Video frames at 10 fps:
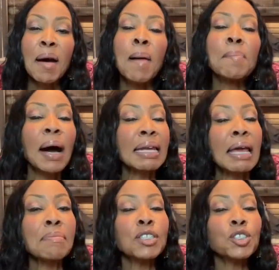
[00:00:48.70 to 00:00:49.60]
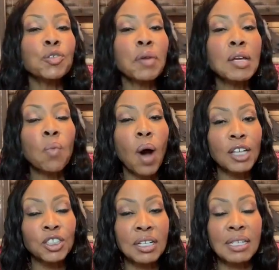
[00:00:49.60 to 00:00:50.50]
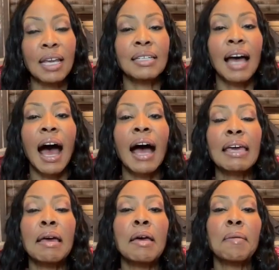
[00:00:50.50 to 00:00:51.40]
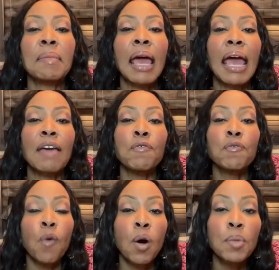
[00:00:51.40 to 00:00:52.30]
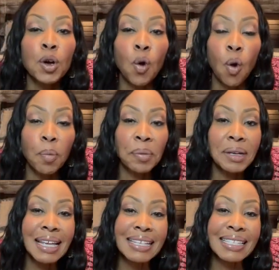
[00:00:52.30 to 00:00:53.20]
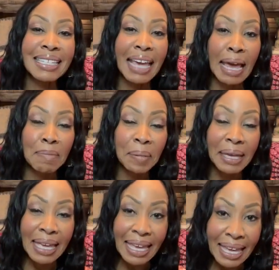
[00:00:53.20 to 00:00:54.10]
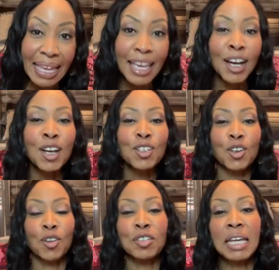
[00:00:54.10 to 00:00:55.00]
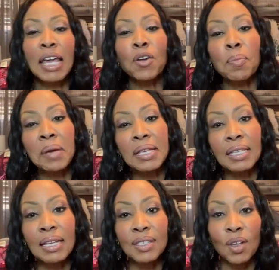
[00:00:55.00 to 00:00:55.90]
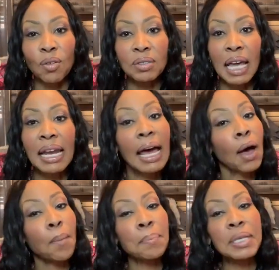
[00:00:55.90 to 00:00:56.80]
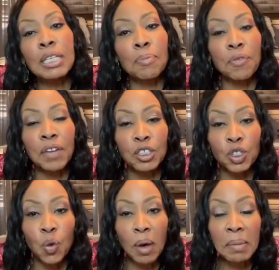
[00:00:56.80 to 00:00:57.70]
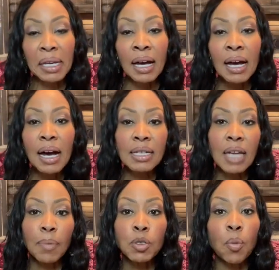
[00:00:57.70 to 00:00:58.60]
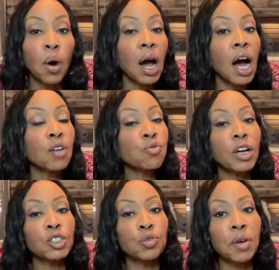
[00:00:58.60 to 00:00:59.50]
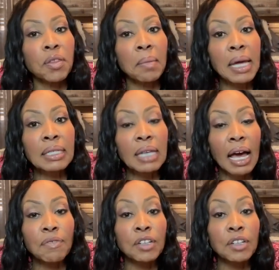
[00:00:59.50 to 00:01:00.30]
My name is Shireen Washington. I am a former corporate escapee turned inner peace consultant, and I help busy professional women adopt a more unrushed rhythm in life.